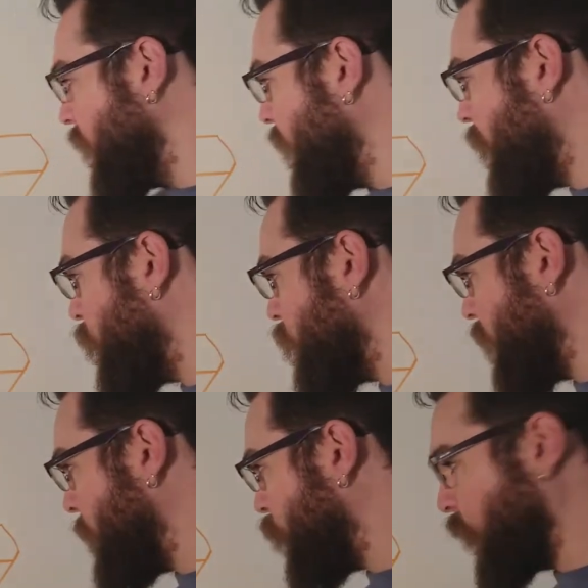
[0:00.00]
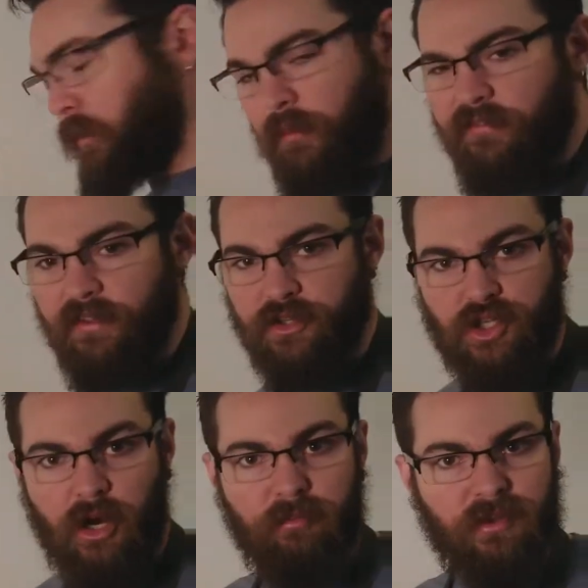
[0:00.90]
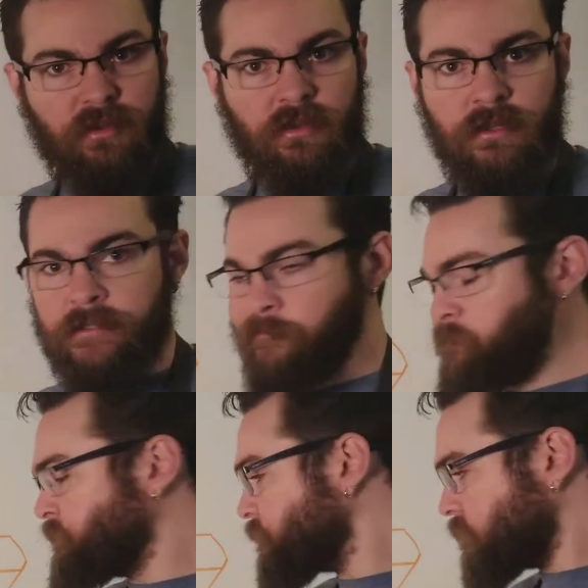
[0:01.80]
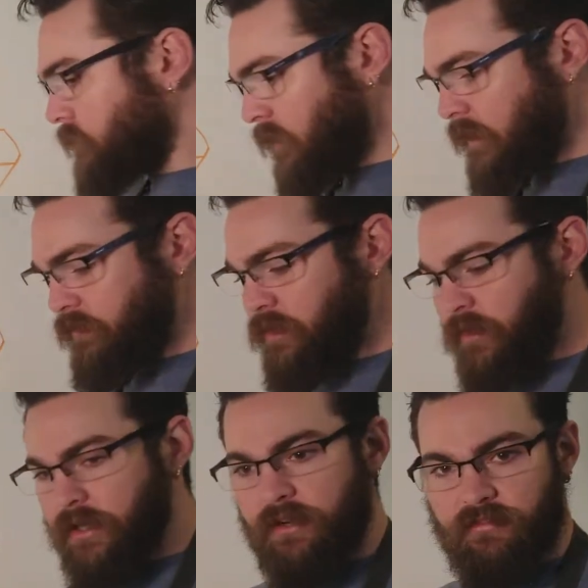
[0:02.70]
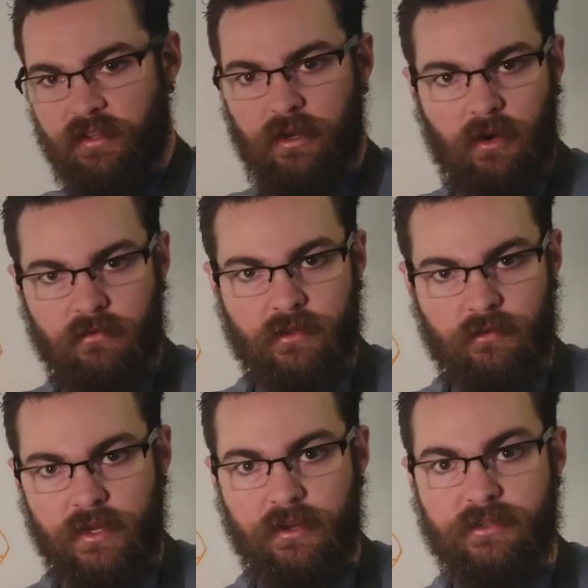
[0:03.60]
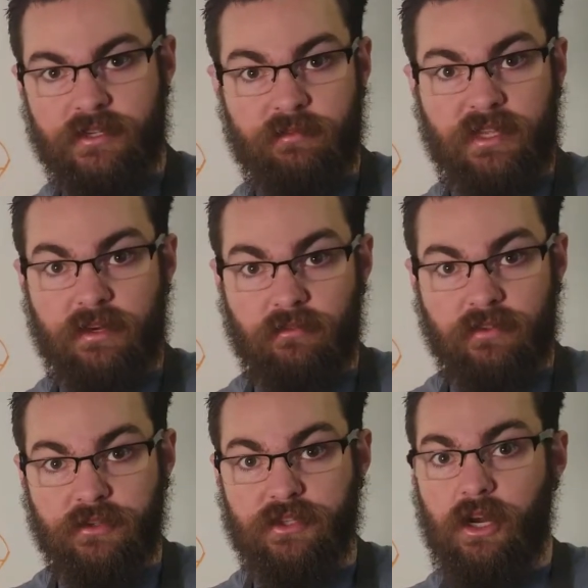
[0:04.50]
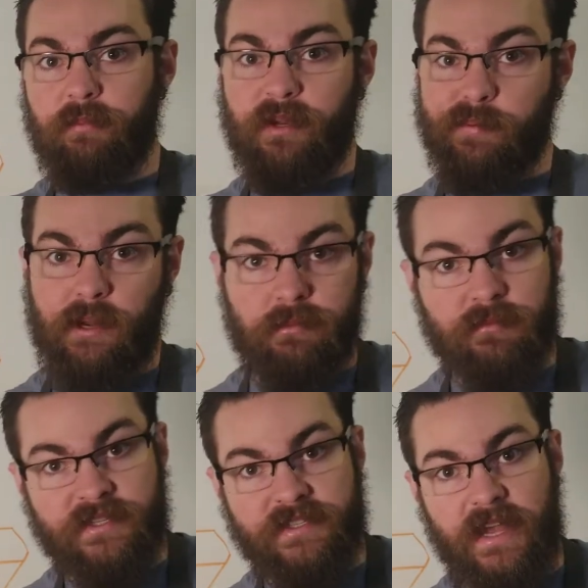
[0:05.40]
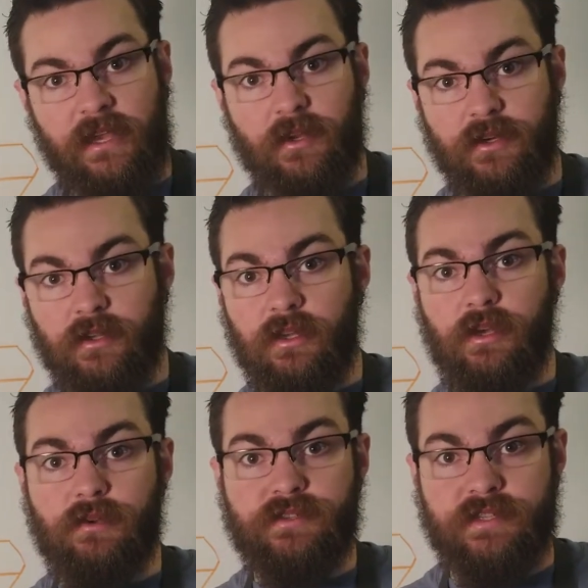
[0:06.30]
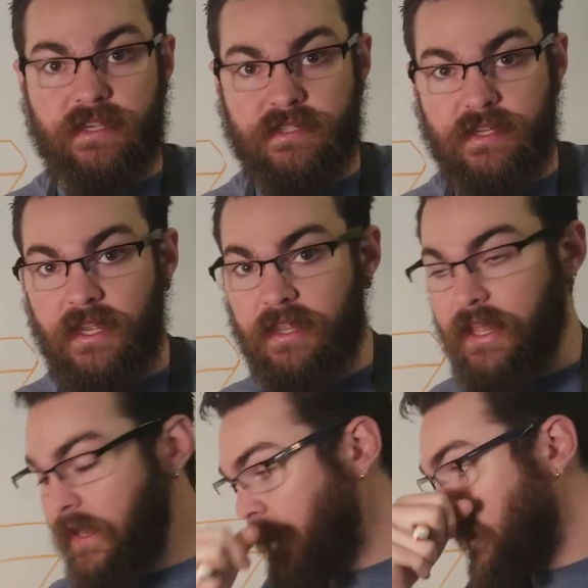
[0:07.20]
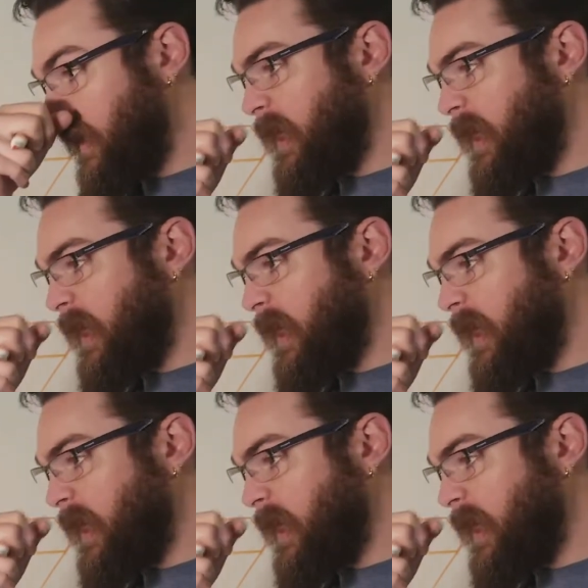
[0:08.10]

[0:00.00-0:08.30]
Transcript: And that point will feel sharp. If you run your finger over the ring or something, it'll feel sharp. It'll probably snag on your clothes, things like that.